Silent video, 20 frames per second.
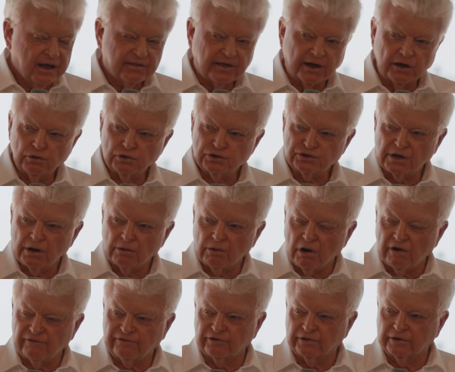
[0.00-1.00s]
They also
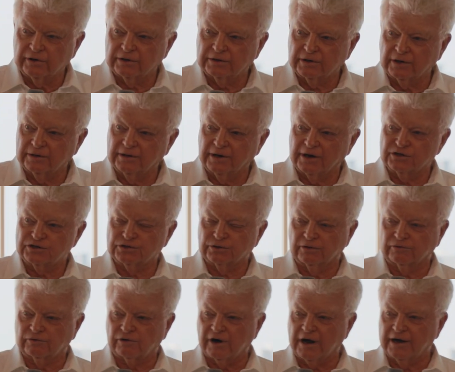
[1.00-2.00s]
offer a
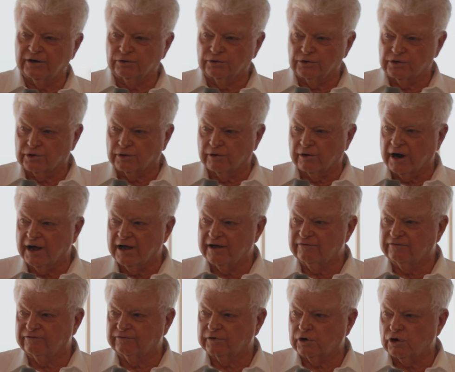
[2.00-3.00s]
sort of cradle to the
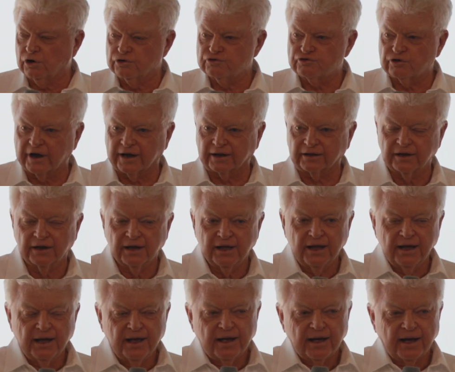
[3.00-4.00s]
grave contract.
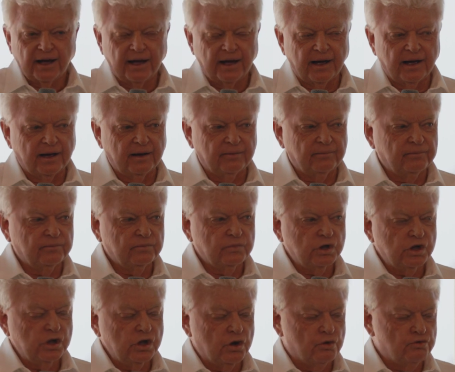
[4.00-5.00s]

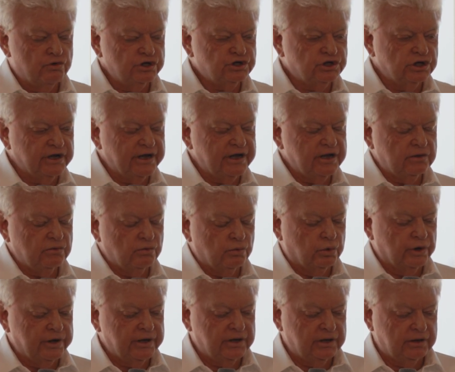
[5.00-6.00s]
Originally,
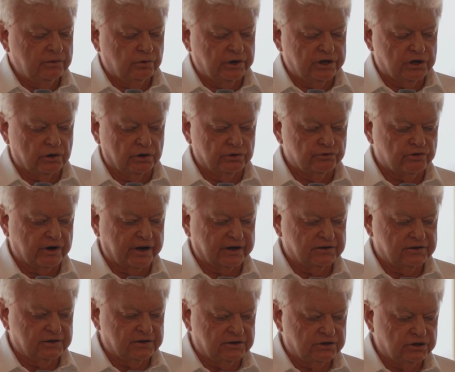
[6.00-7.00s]
we
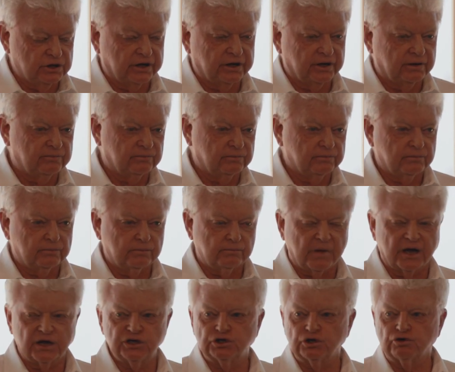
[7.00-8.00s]
contracted
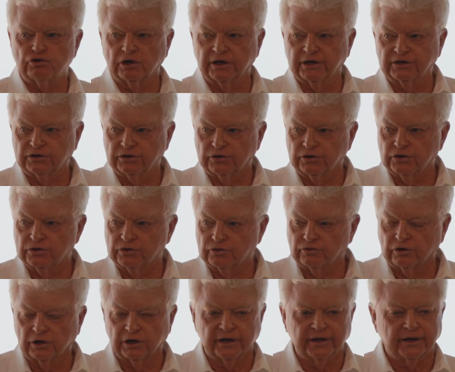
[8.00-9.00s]
Major Drilling to do the
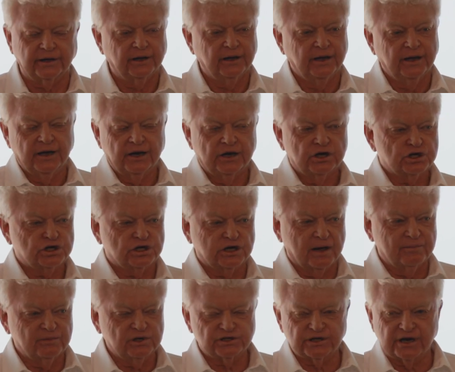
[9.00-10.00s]
drilling,
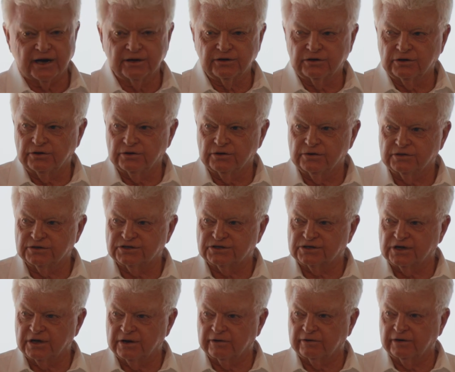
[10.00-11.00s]
Schlumberger to do the
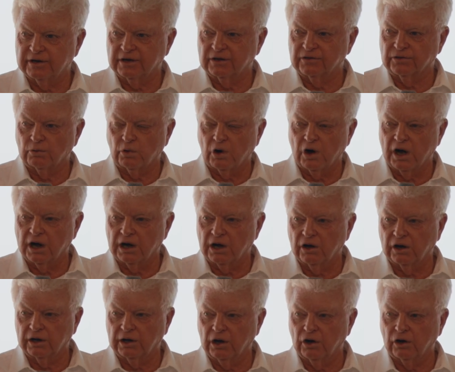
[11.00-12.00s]
steering and the
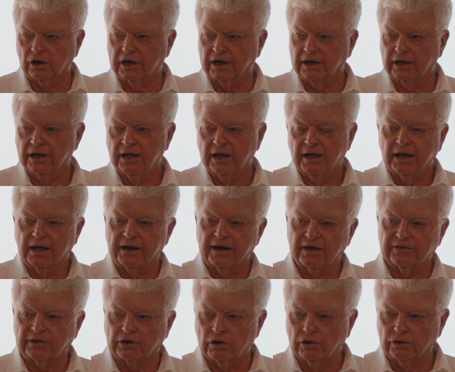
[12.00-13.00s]
wireline logging,
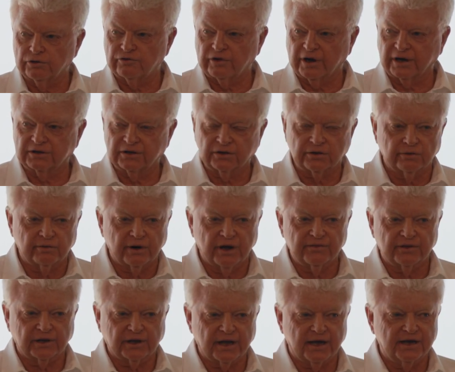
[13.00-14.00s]
another contractor to
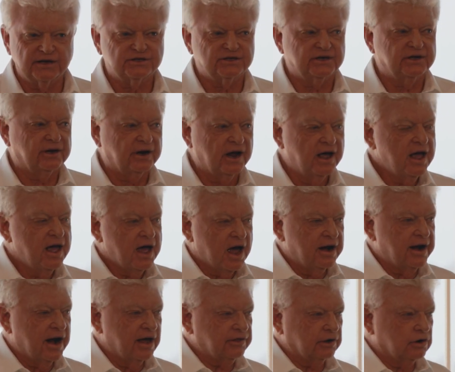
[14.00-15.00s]
run the casing, and
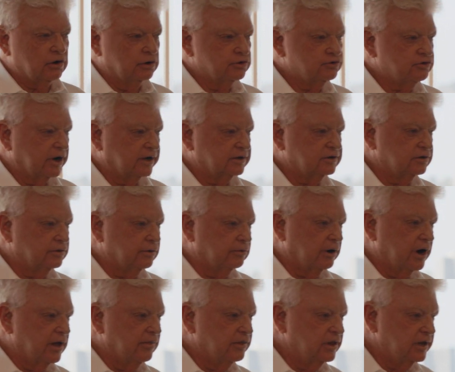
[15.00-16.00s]
another contractor to
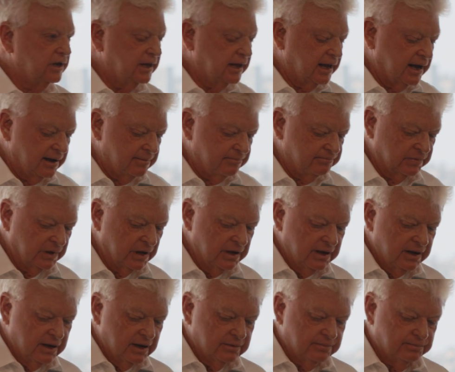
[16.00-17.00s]
run
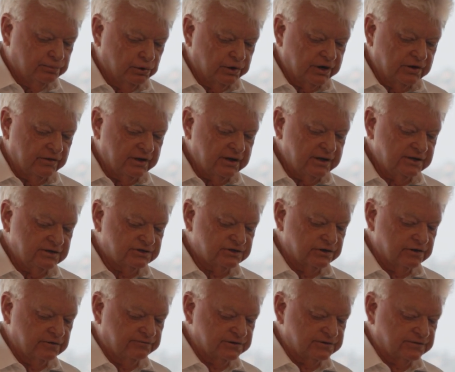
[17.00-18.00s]
put in the
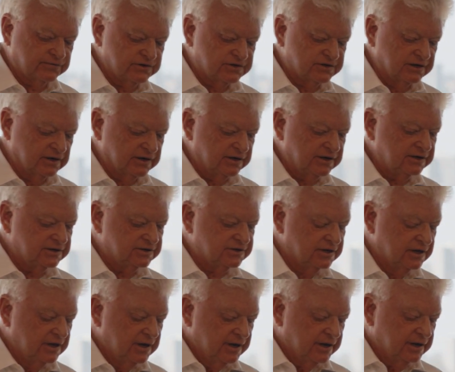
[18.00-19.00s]
surface
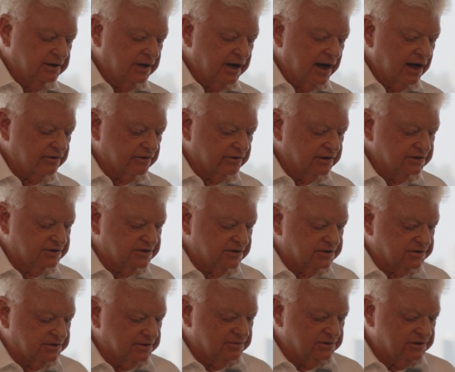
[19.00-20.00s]
facilities and gathering
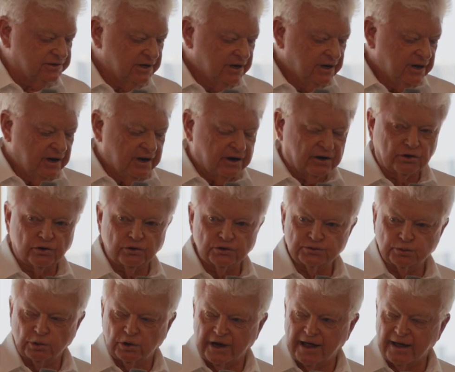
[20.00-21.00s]
systems. And of
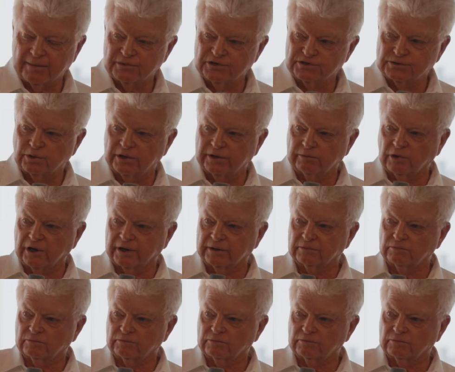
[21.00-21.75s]
course, what happens when